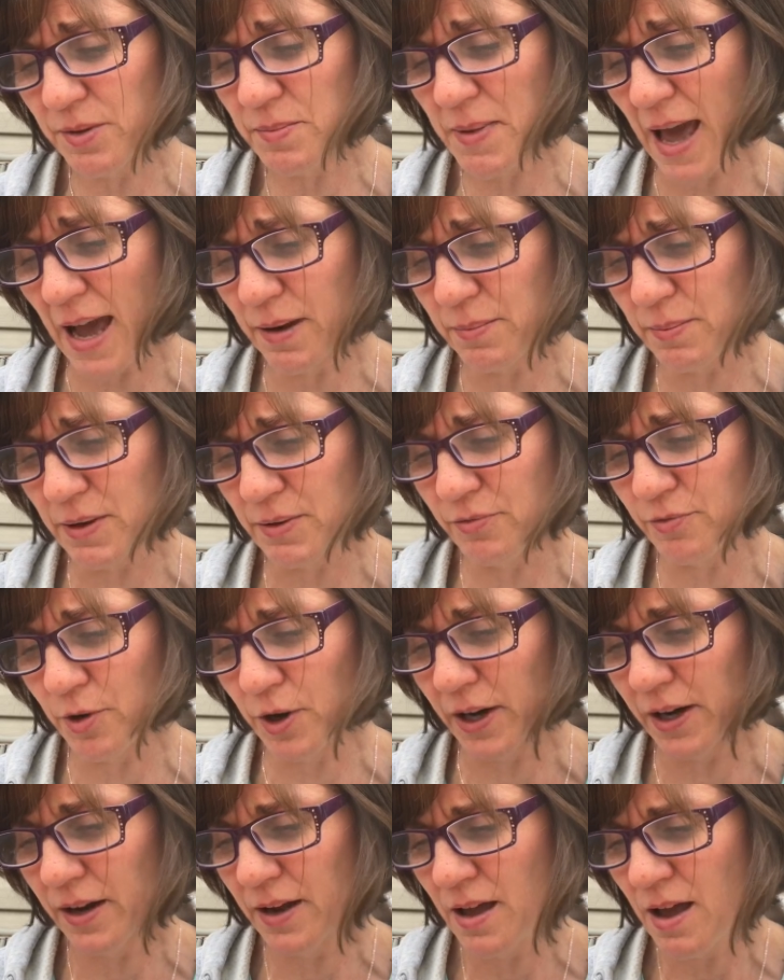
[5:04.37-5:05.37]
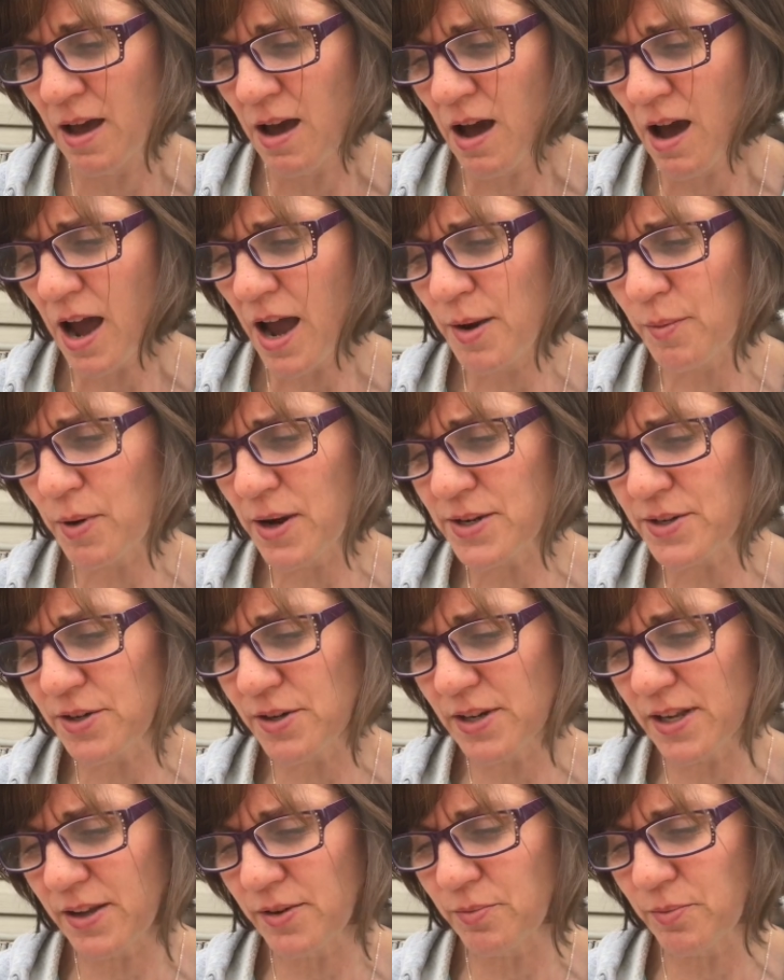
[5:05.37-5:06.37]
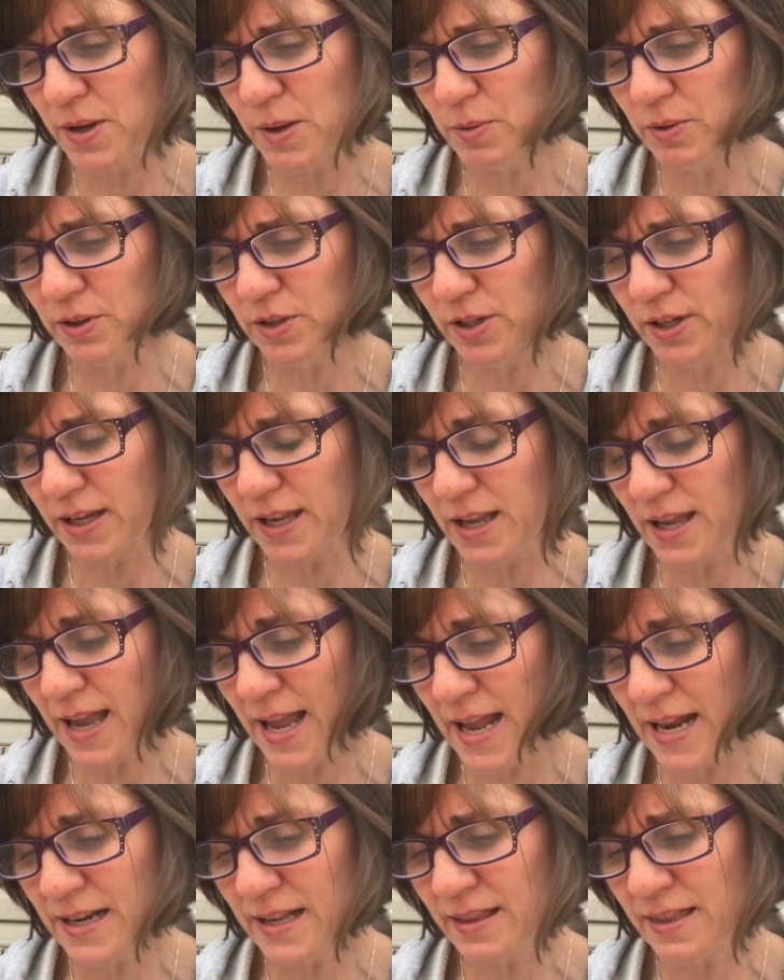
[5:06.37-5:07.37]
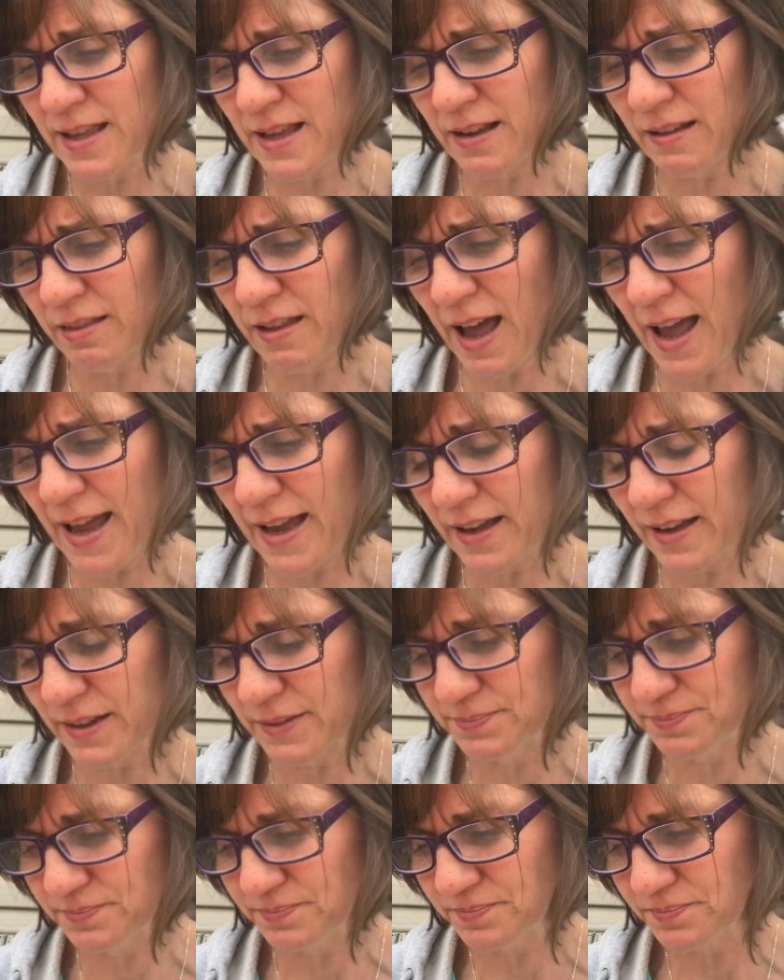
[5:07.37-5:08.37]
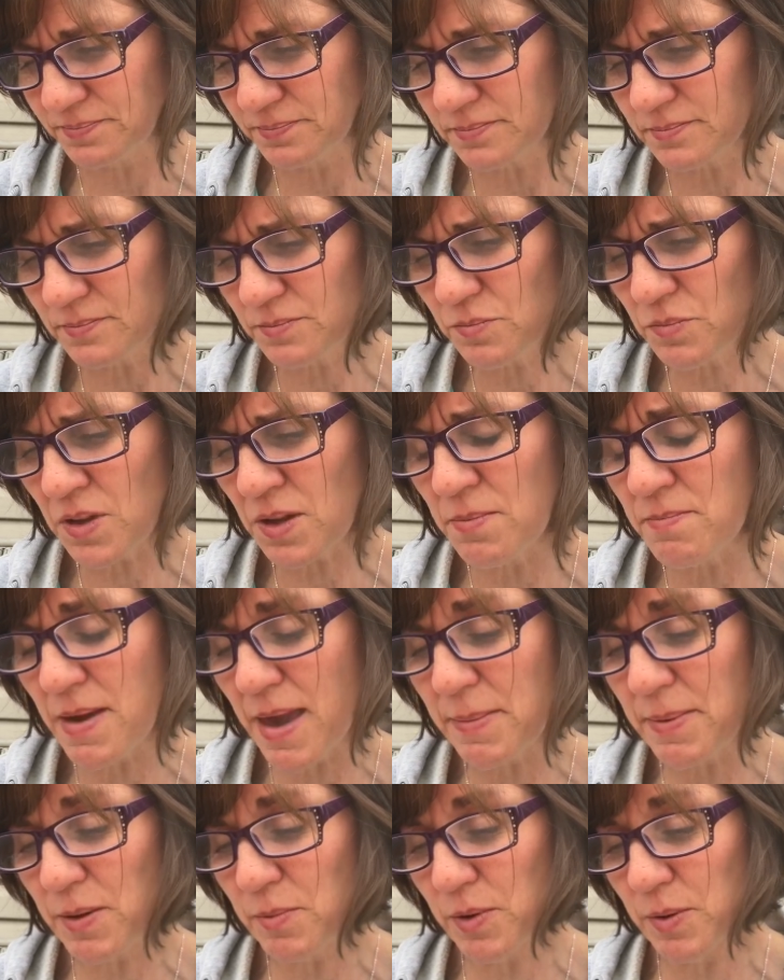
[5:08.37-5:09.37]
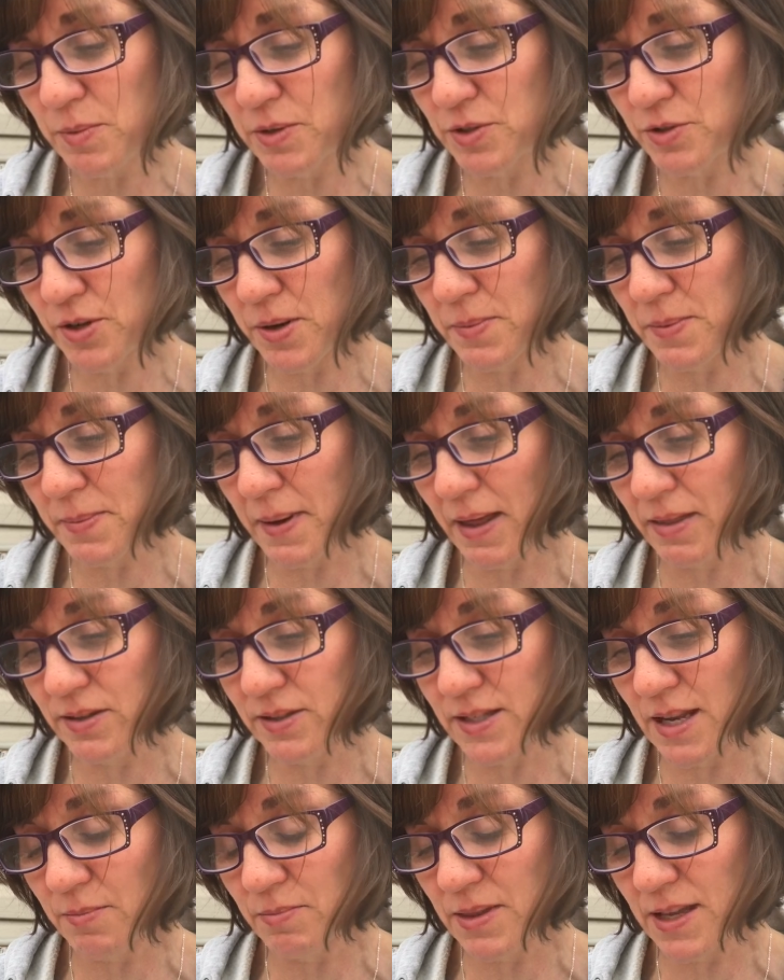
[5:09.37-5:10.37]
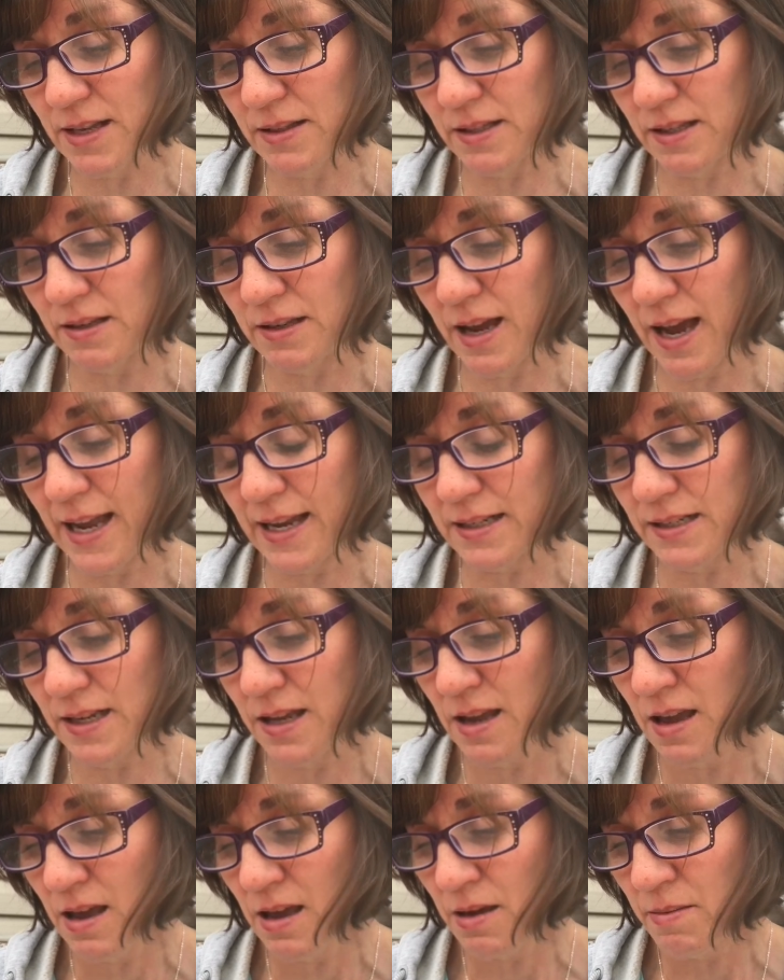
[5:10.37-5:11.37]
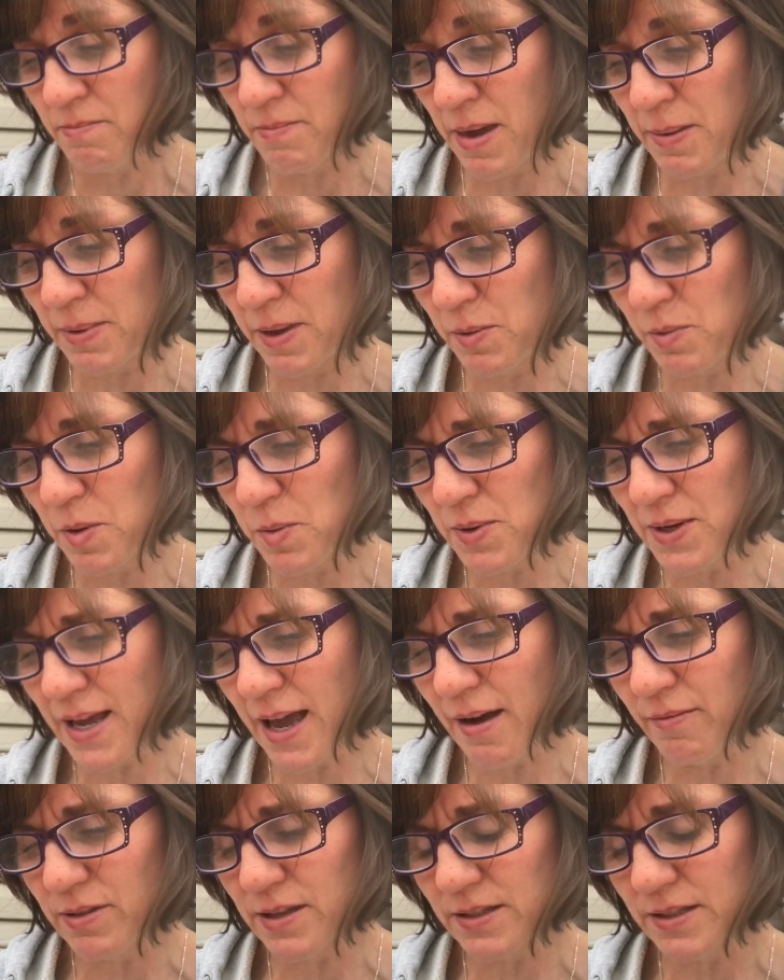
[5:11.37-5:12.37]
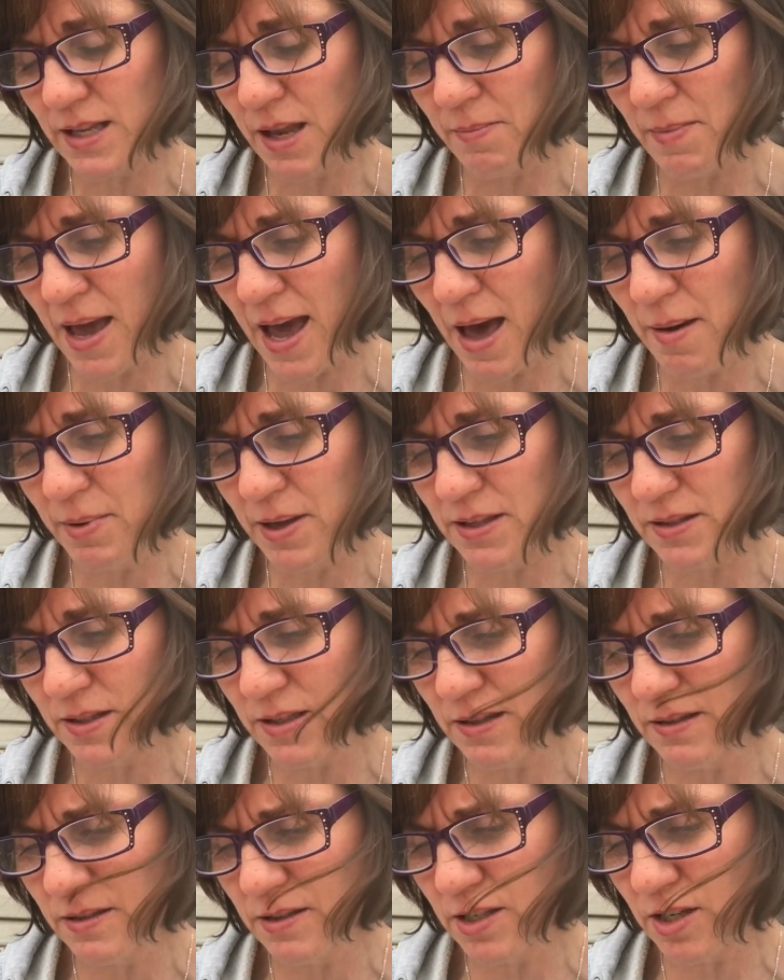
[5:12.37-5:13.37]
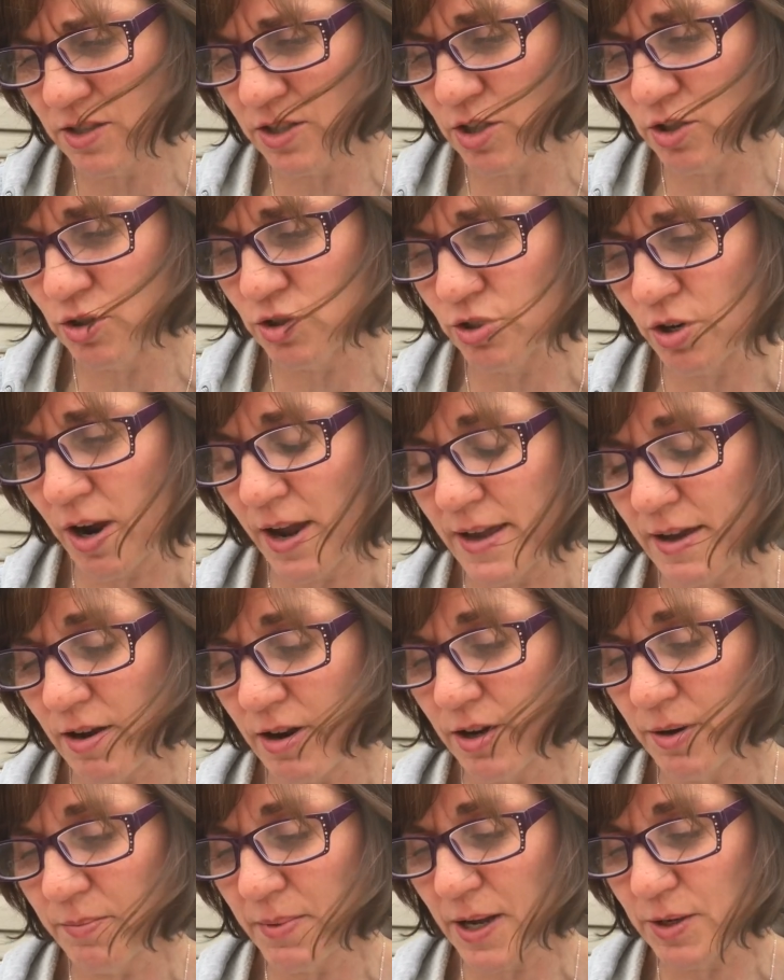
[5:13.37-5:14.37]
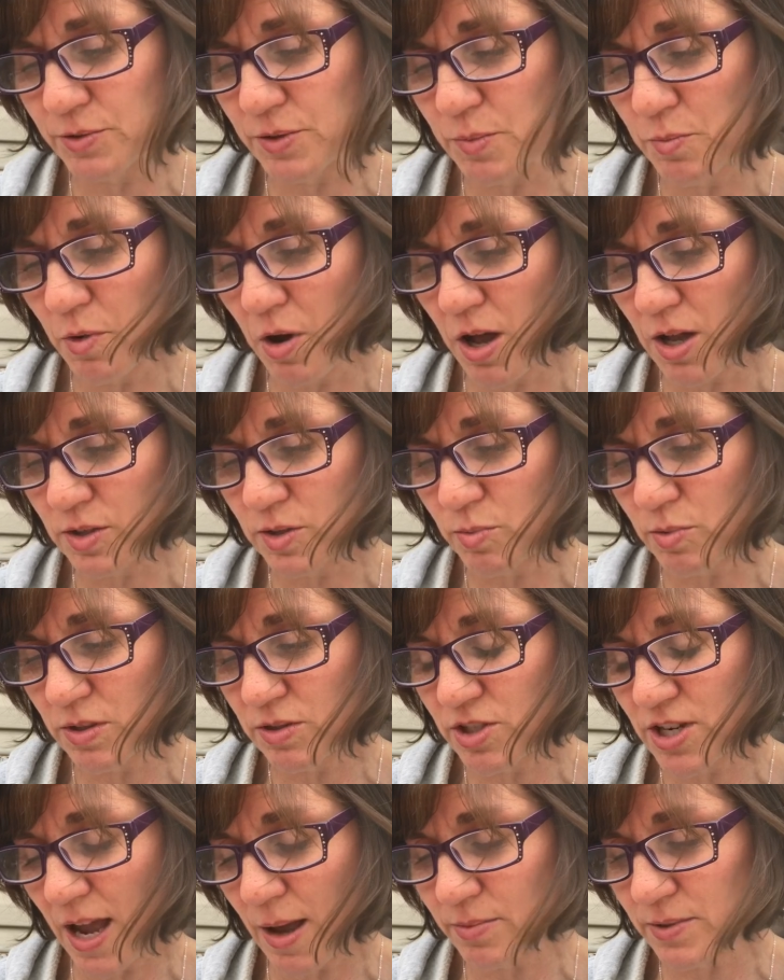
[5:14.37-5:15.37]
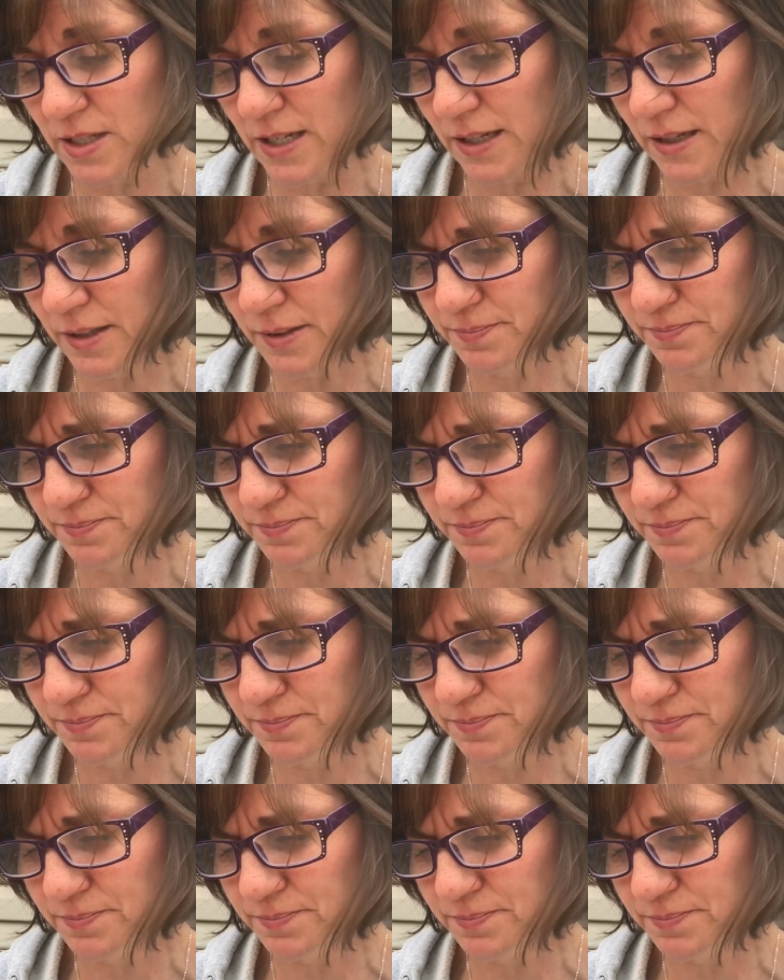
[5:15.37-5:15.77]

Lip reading: Mac before. I wondered if we would look anything alike. Maybe we would dream about the same things at night. Maybe we would have the same habits, such as drawing on our bedroom walls with chapstick.